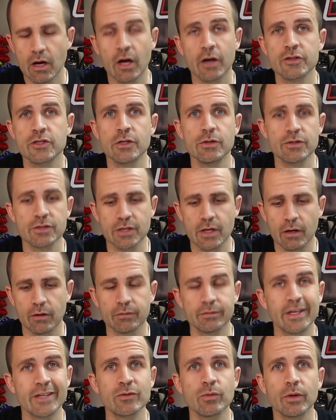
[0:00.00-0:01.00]
on two
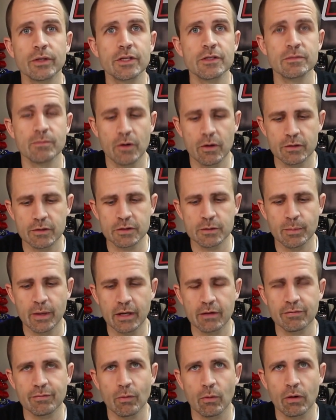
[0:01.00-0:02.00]
cell. That's what this motor is
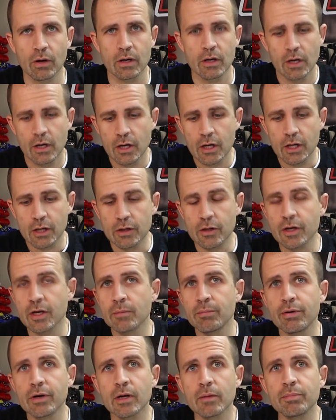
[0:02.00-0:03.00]
made for. You
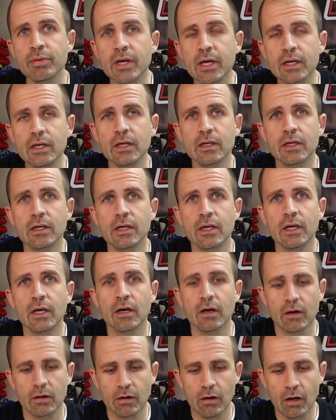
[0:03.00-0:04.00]
can put a pinion
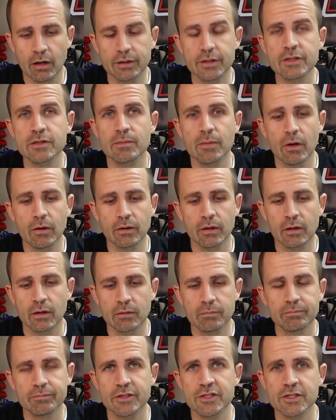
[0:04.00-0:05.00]
gear on this
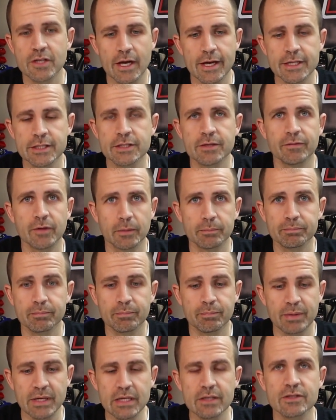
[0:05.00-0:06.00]
motor the size of a
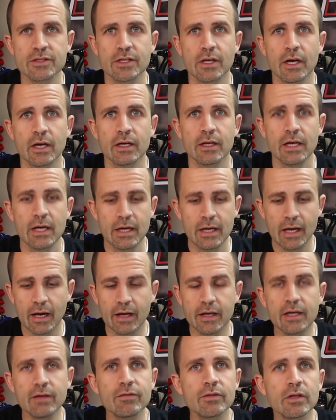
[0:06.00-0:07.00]
pizza,
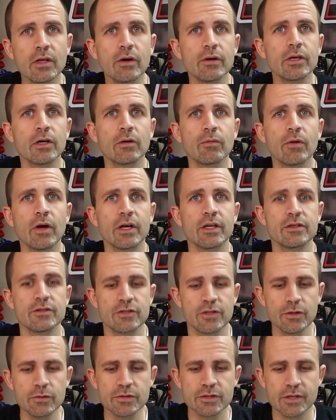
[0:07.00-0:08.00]
and even though you're running
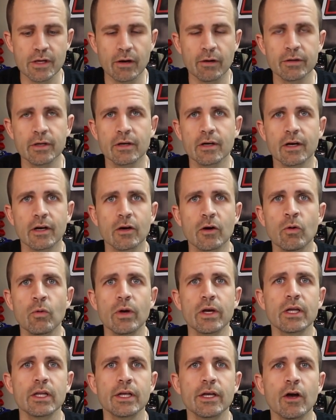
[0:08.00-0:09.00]
two cell, you're gonna
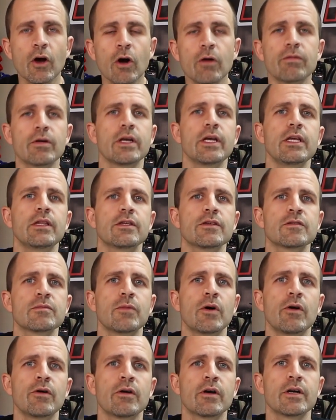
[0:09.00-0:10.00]
quickly overheat this
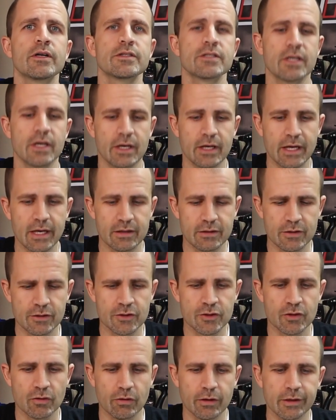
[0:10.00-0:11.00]
motor and it's gonna get
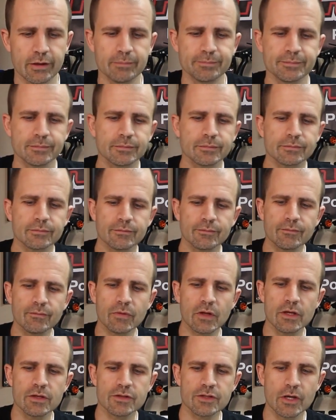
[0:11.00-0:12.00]
destroyed.
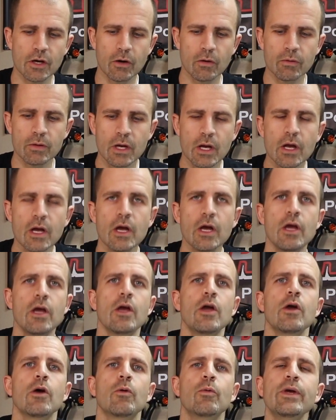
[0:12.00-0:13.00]
So
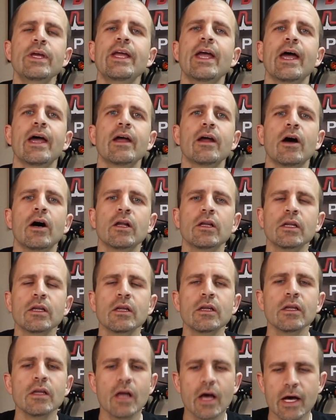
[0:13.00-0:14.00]
we get a
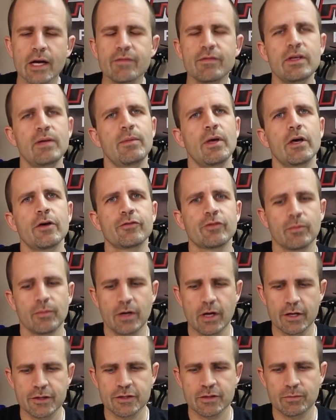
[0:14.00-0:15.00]
lot of emails from
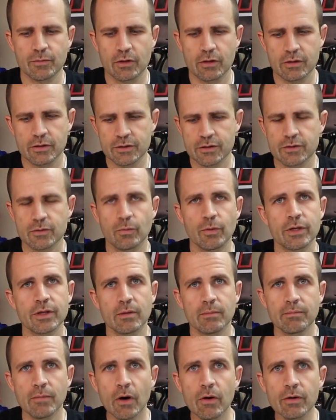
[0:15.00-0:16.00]
customers
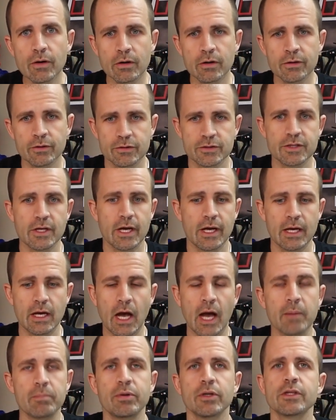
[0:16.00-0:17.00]
with a motor. They'll
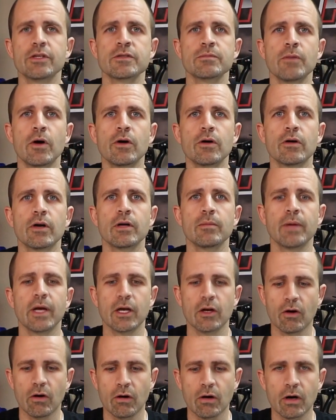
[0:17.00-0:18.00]
say, I put this motor in
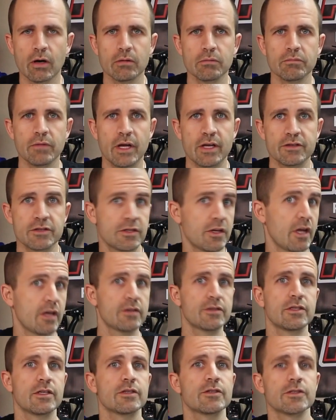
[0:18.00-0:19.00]
my car. It
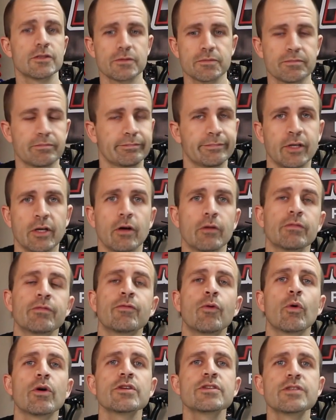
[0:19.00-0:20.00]
says it's you know
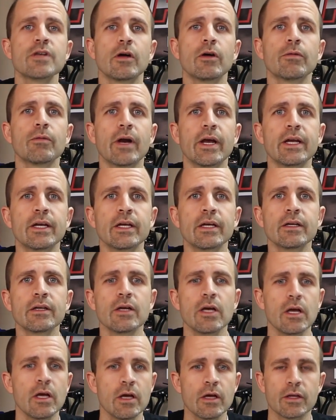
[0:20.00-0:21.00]
four cell
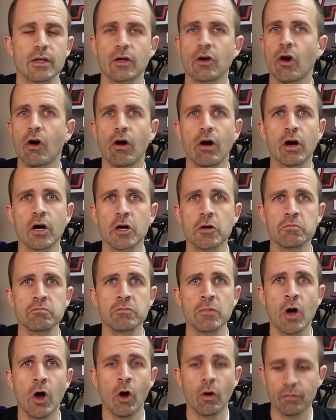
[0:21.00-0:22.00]
rated. The car
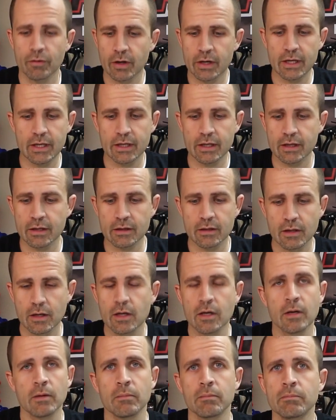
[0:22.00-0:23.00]
overheated,
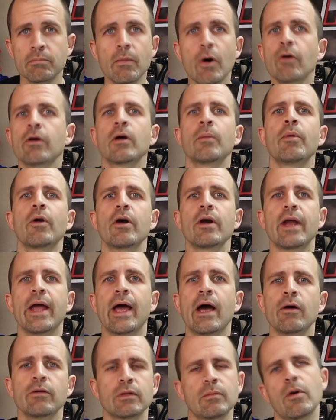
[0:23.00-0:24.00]
motor burned
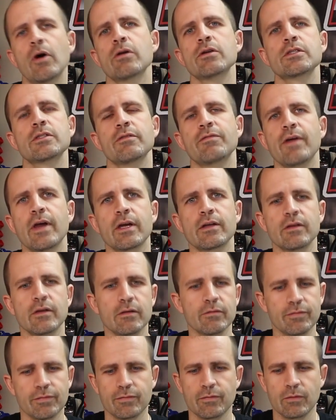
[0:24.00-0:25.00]
down, the motor's
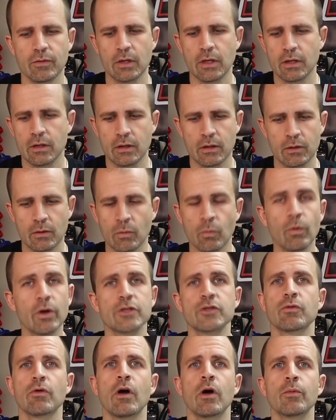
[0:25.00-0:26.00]
defective.
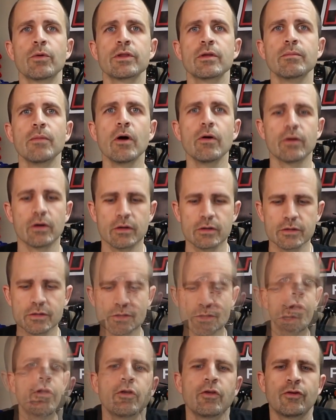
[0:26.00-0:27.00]
What's wrong with the motor?
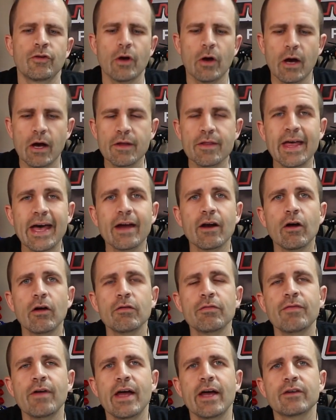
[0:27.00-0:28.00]
So, so how that
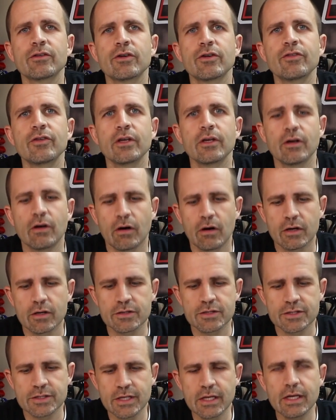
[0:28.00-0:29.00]
all factors into
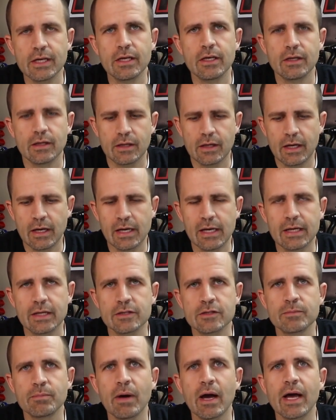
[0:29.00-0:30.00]
RC
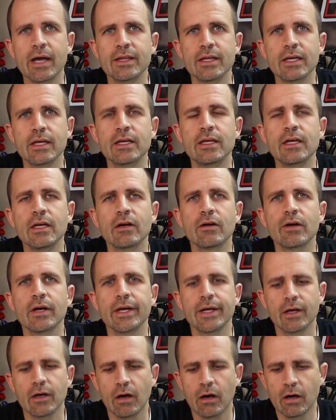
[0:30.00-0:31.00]
is by the
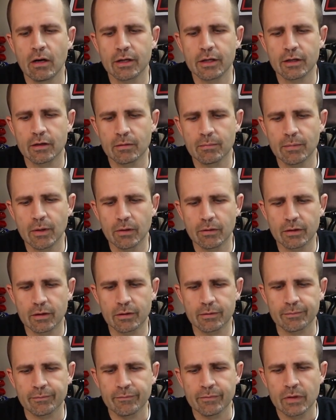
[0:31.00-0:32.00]
gearing on your
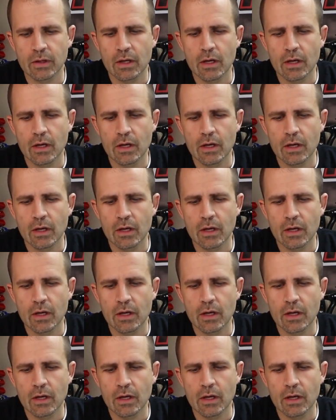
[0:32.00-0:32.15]
motor.